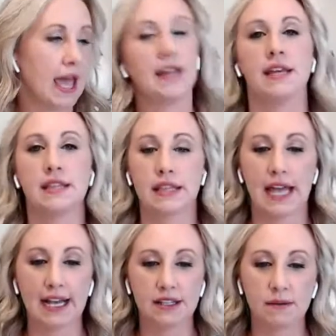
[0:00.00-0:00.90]
And then
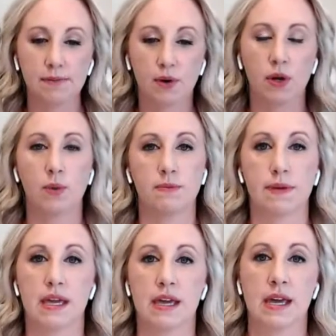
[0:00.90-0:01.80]
last component would
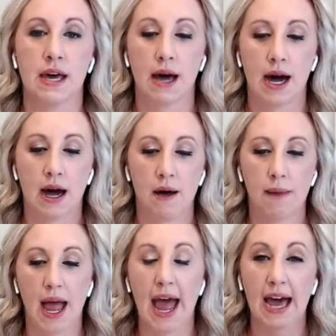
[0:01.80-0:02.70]
be
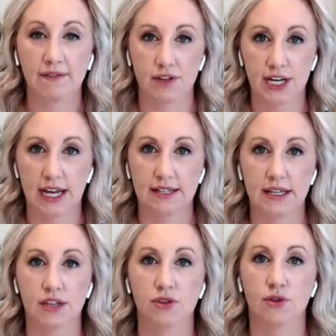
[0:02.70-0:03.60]

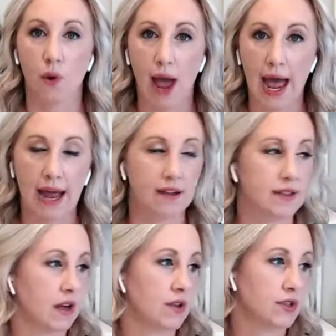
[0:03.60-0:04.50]
advertising through
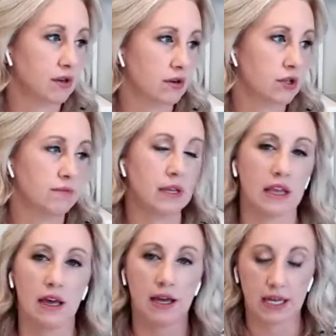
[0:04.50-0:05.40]
ads on social
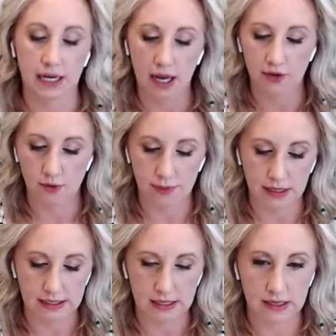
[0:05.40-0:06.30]
media and other
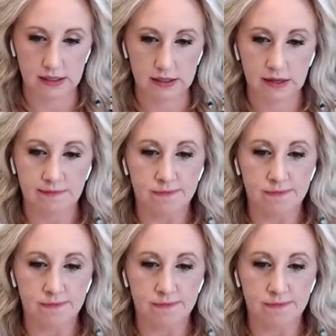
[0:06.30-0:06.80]
places.